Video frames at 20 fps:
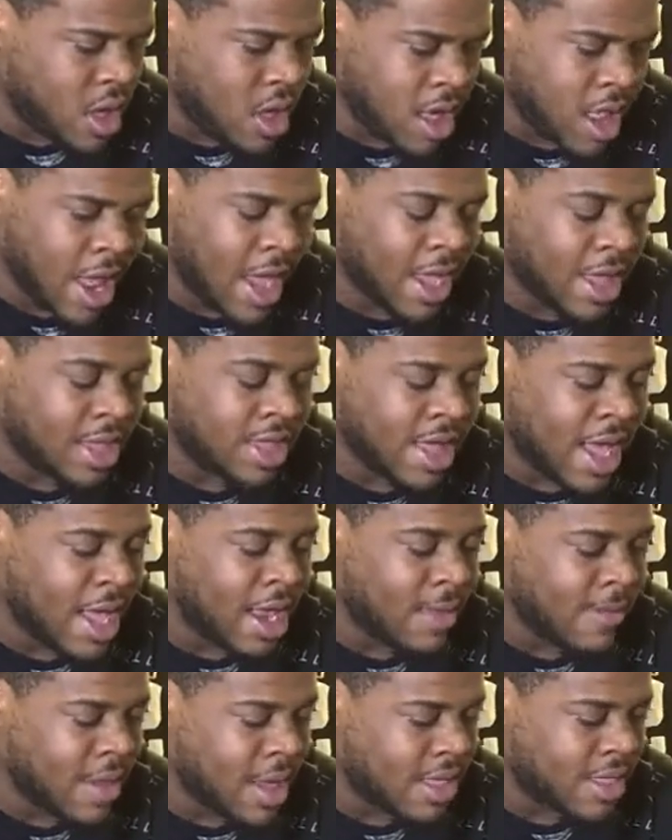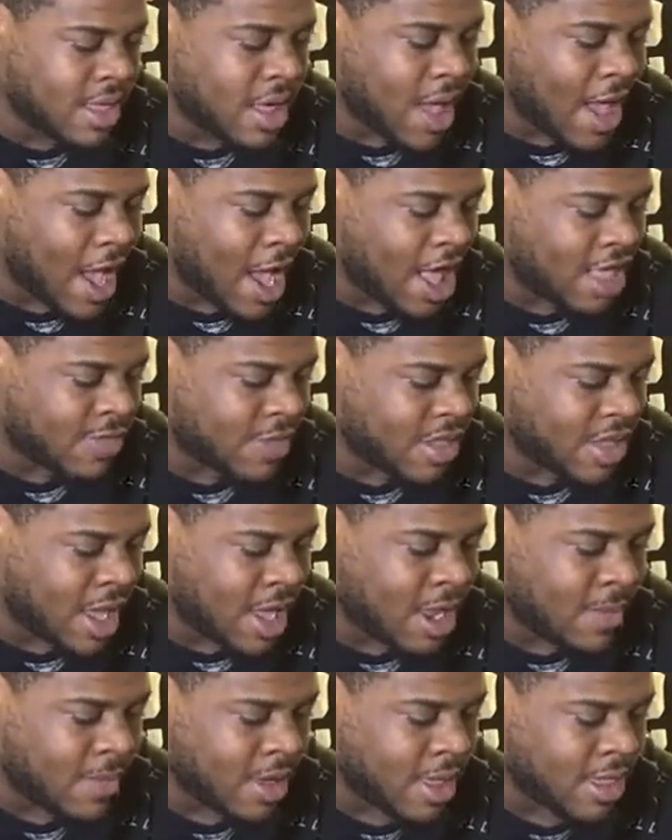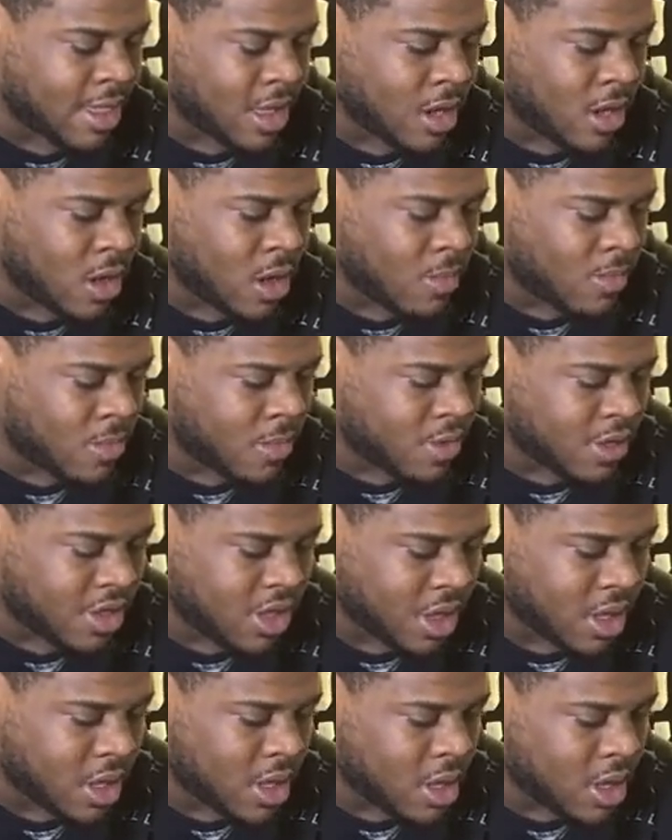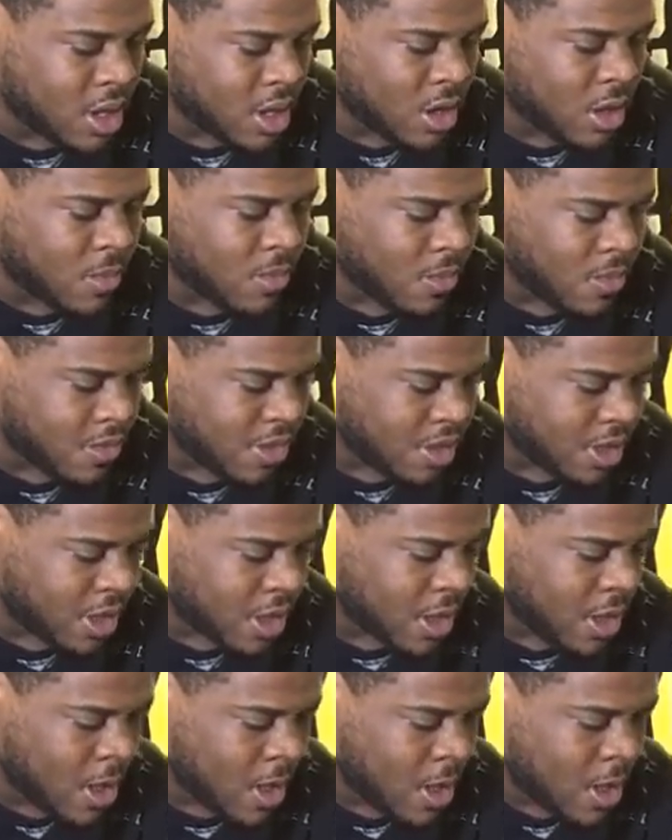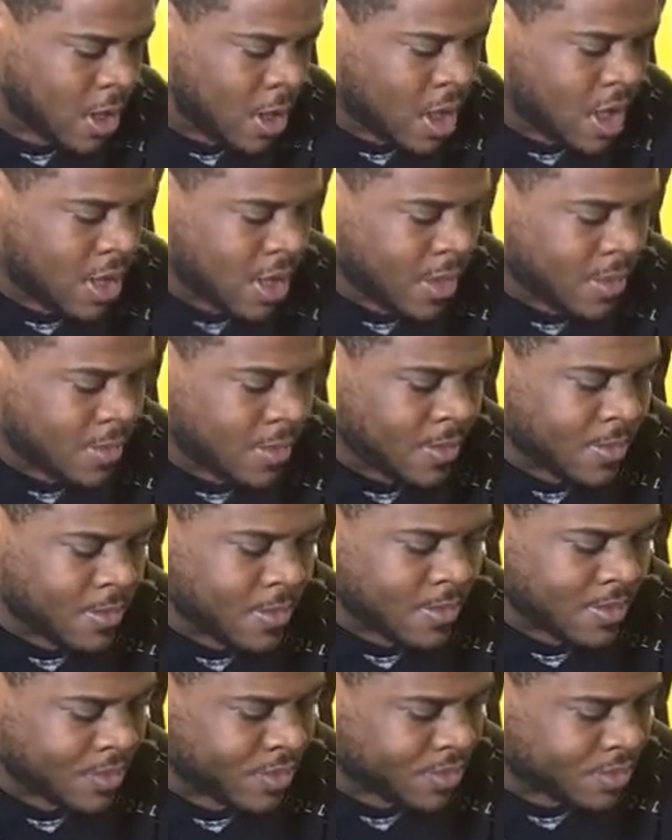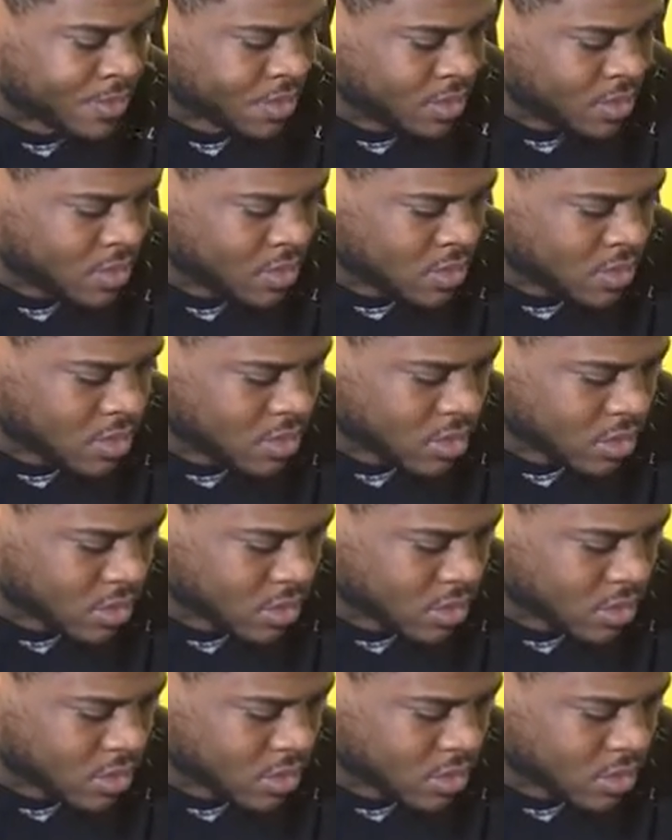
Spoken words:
Like Johnny Manziel, Heisman Johnny Manziel. No bullshit. You run around with them motherfuckers.